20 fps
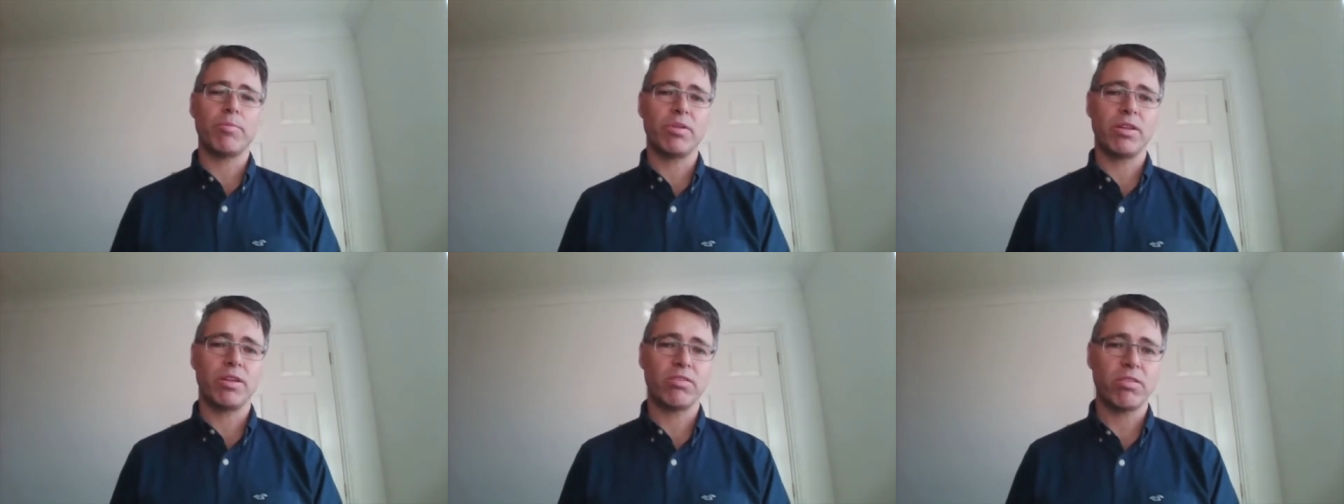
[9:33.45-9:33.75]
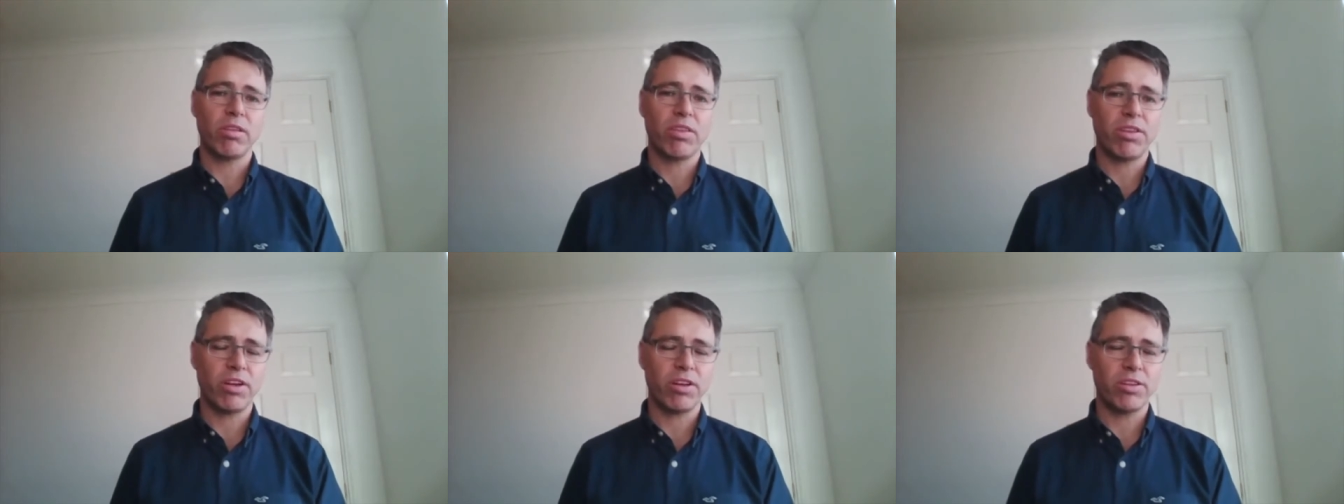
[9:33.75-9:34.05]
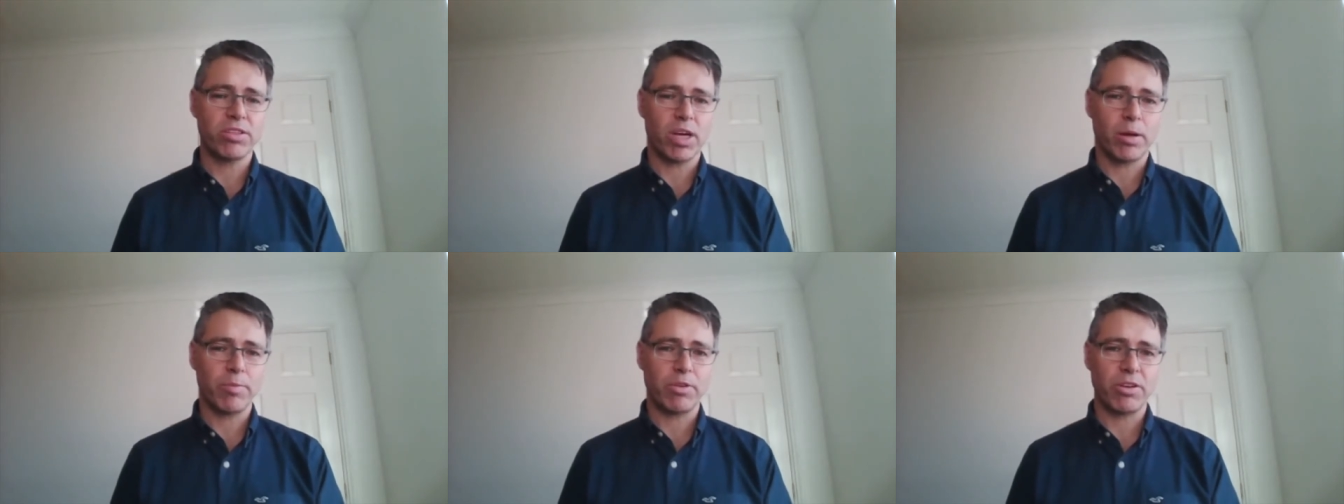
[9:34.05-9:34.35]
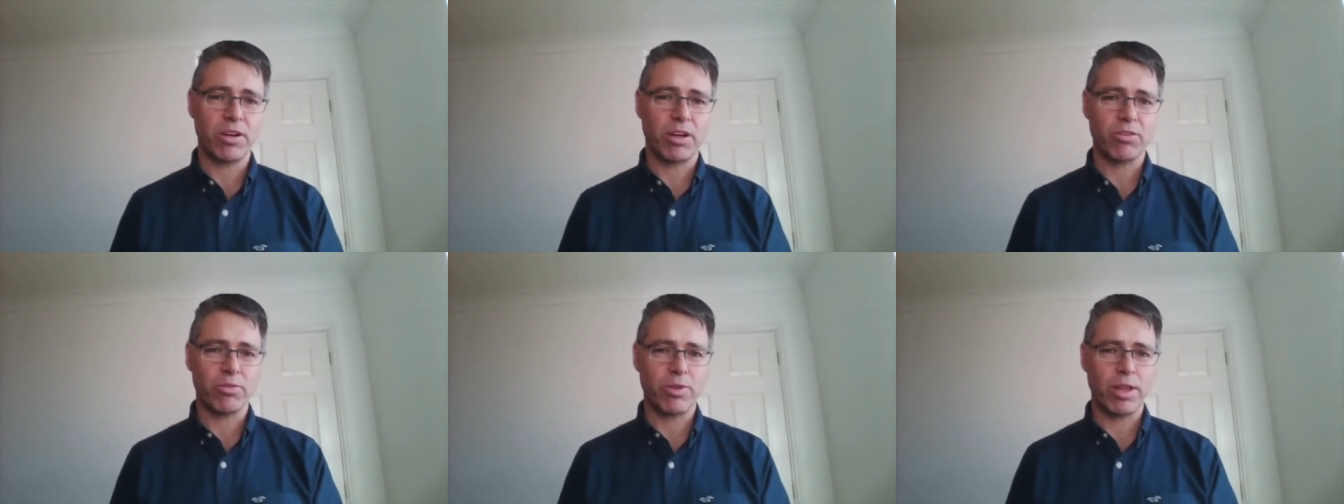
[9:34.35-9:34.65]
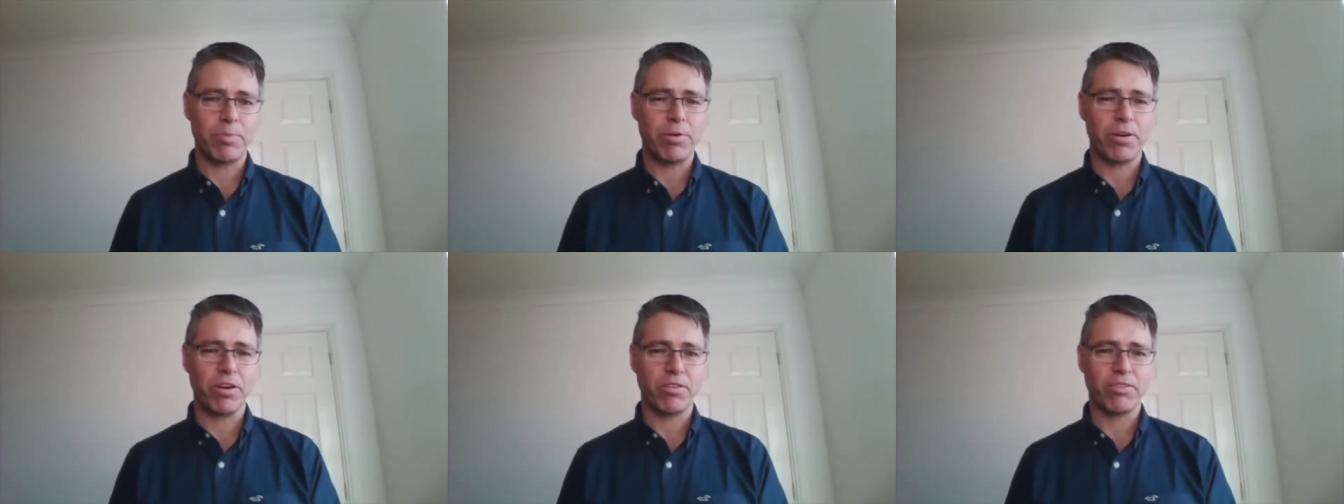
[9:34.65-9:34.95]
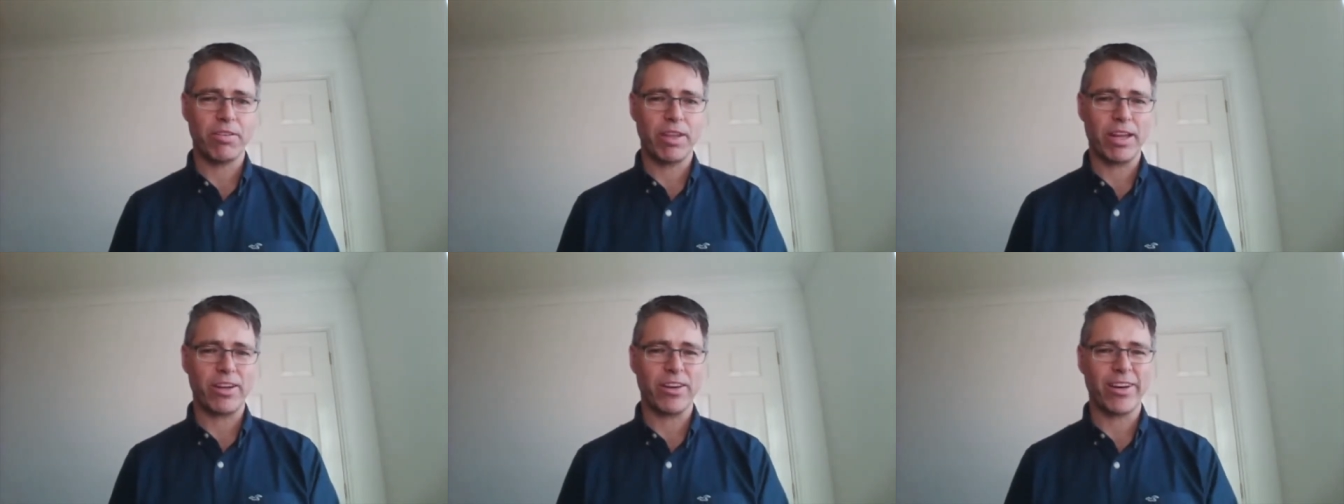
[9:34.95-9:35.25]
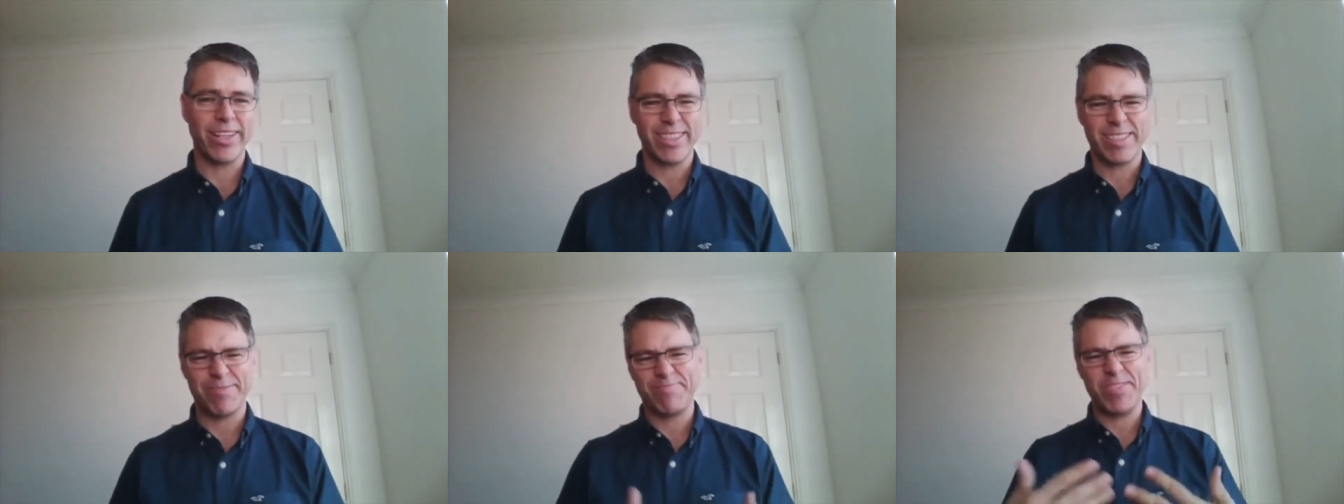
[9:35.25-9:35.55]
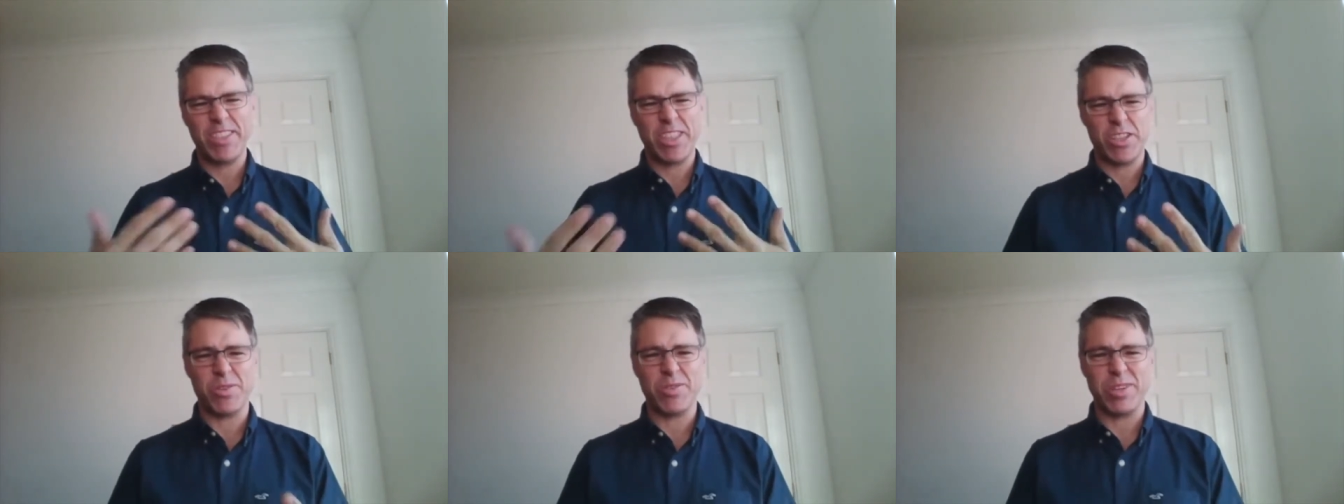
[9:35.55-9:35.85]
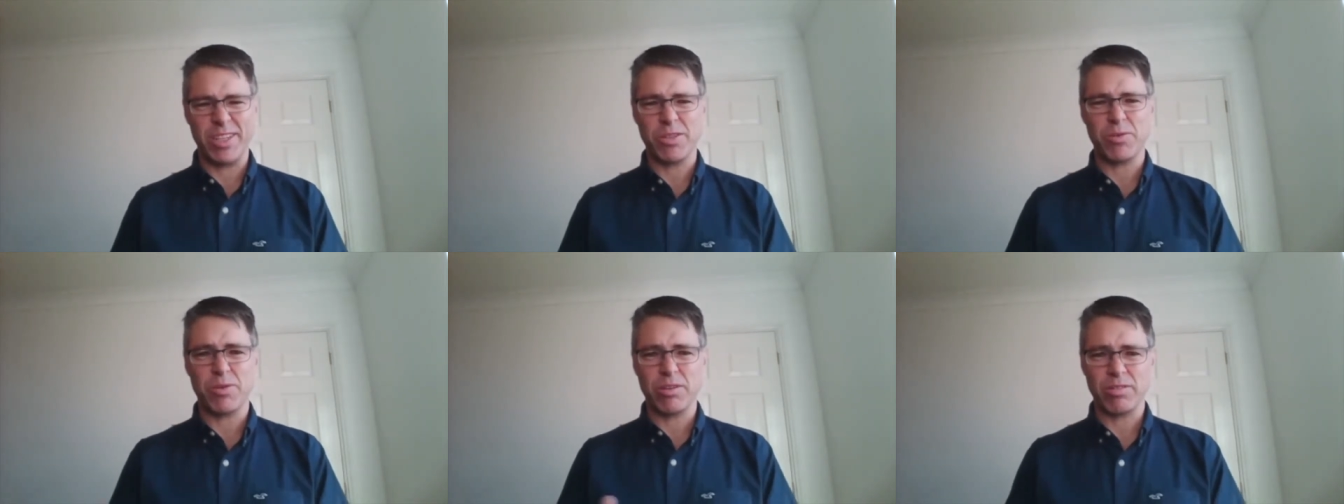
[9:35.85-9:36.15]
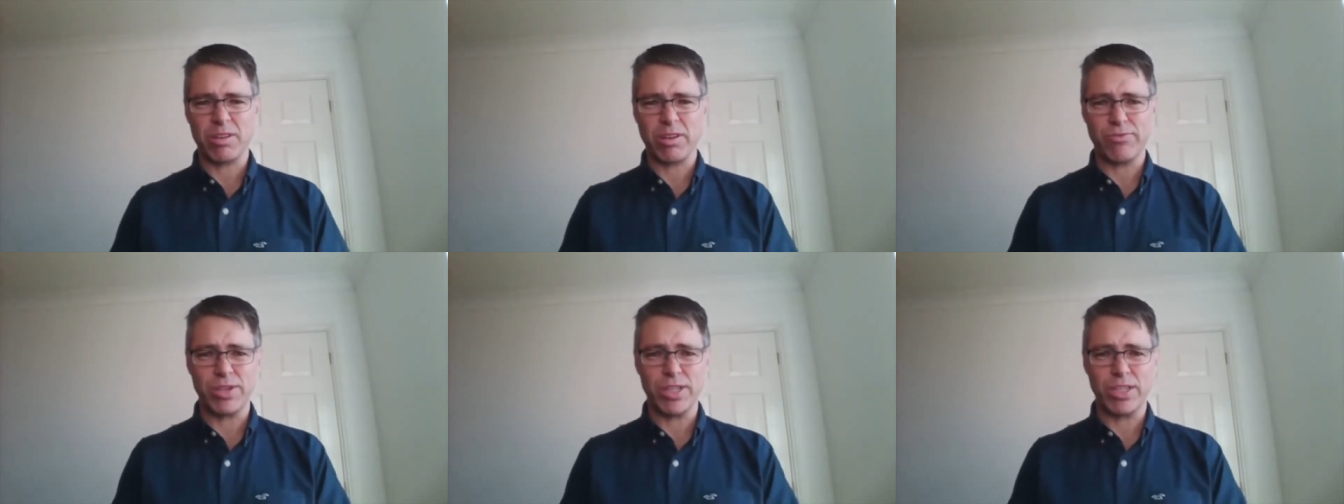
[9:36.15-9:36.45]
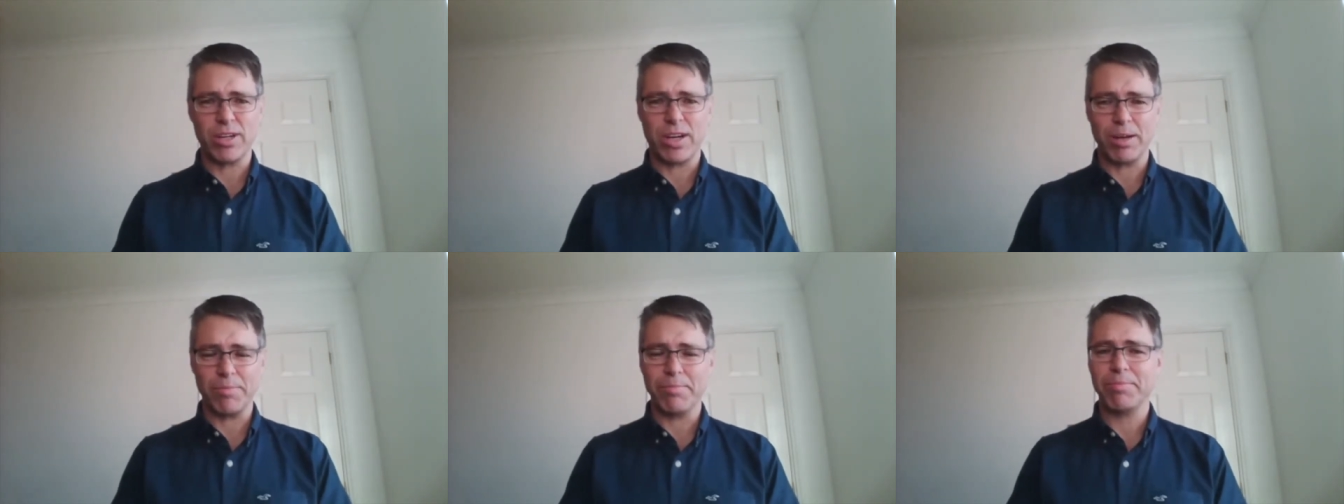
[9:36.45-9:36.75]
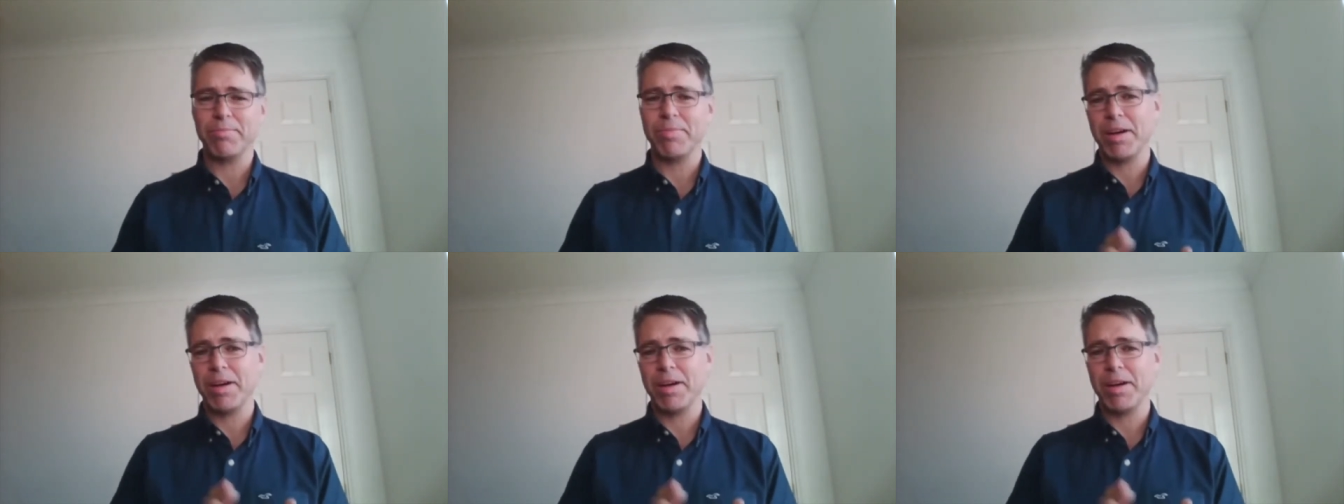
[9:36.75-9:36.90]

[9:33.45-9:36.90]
and it's the third time you dance with that person that night, you don't need to ask every time.